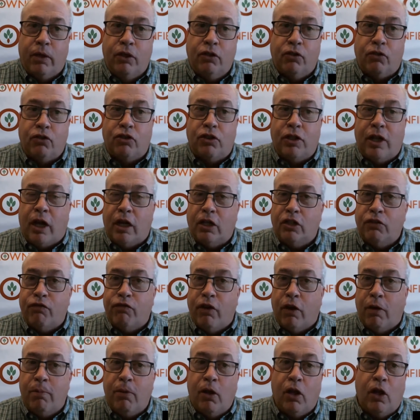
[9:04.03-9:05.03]
freezer stocks
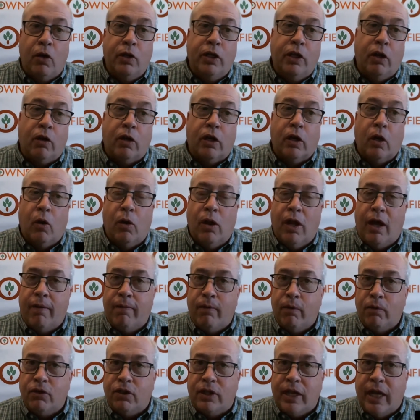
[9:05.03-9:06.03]
fell below year-ago
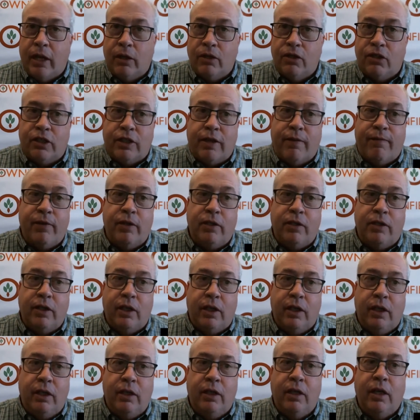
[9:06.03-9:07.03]
levels, down
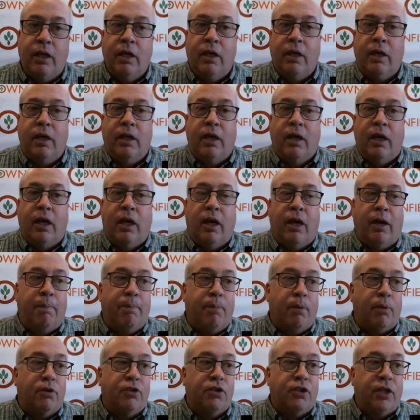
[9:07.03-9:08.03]
seventeen
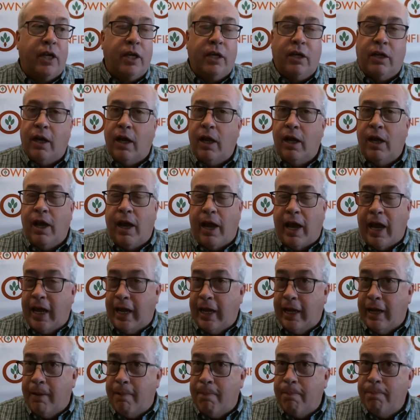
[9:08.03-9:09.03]
percent. Uh,
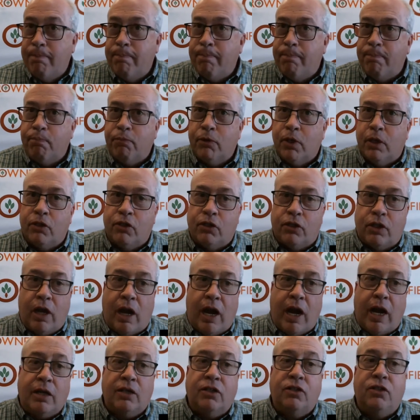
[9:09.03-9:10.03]
Ham
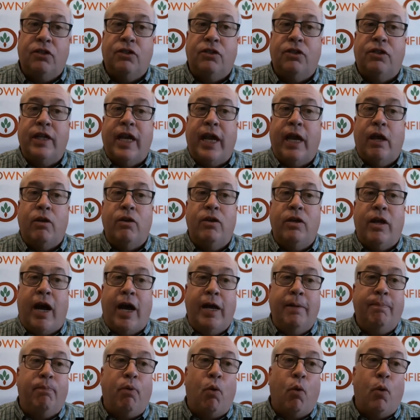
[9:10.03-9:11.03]
stocks down
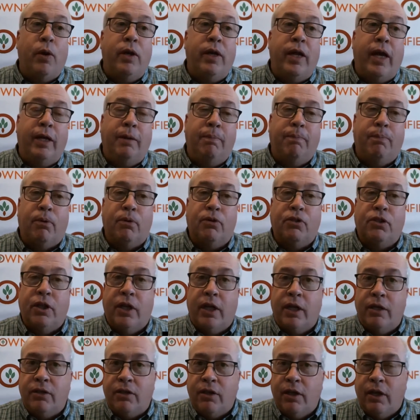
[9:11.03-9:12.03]
nine point eight
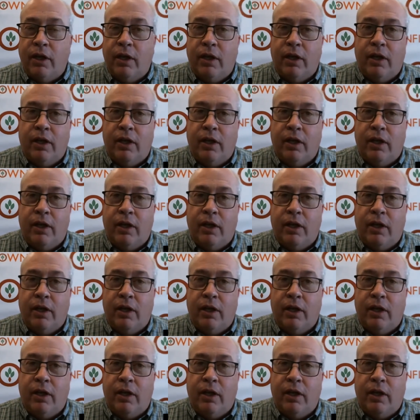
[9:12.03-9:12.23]
percent.